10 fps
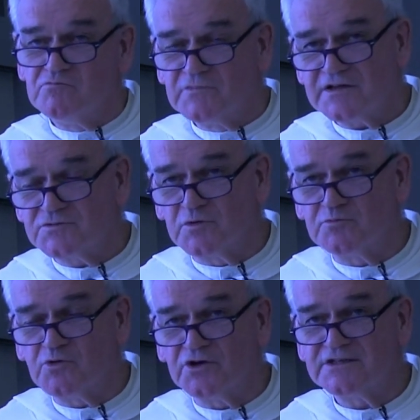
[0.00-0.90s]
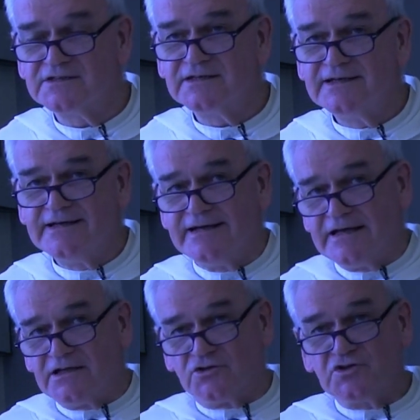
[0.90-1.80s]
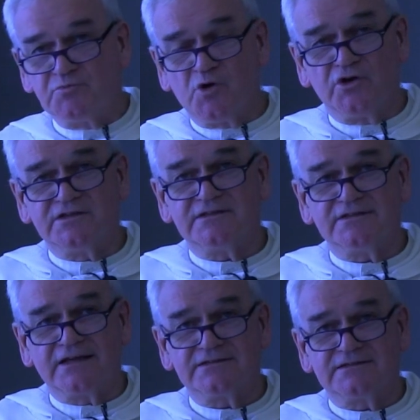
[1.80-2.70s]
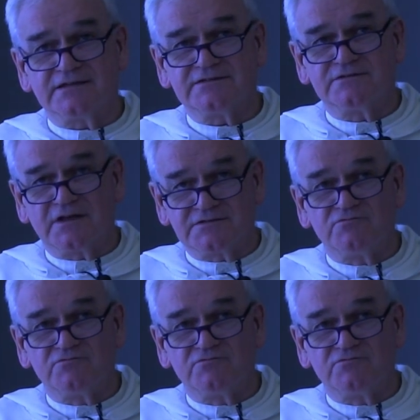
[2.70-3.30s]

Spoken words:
That's one point. The other point that's